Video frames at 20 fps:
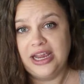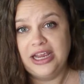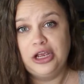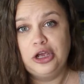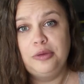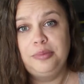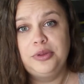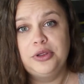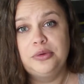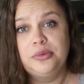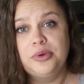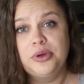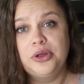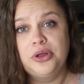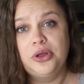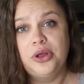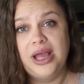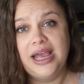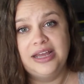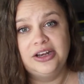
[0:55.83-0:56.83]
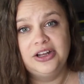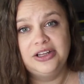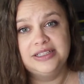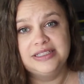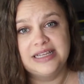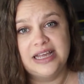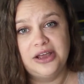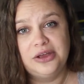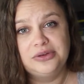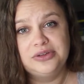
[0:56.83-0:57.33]
hope you will head on
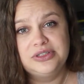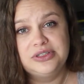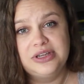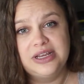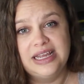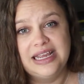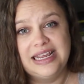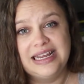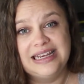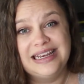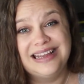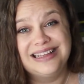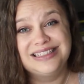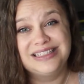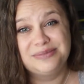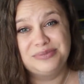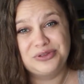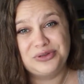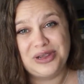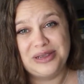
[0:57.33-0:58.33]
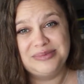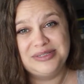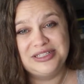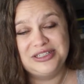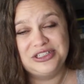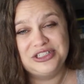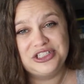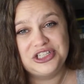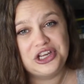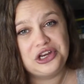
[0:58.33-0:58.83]
down and subscribe to
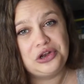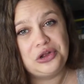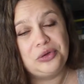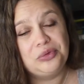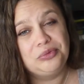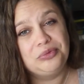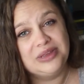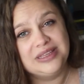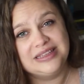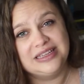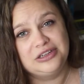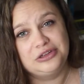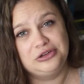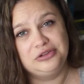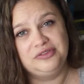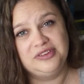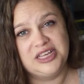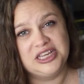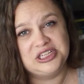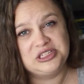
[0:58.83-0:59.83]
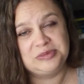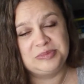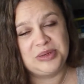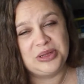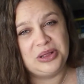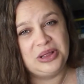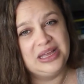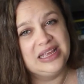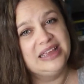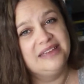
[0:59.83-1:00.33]
this channel, ring that notification
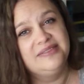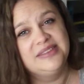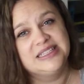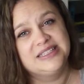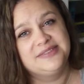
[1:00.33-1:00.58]
bell, and give this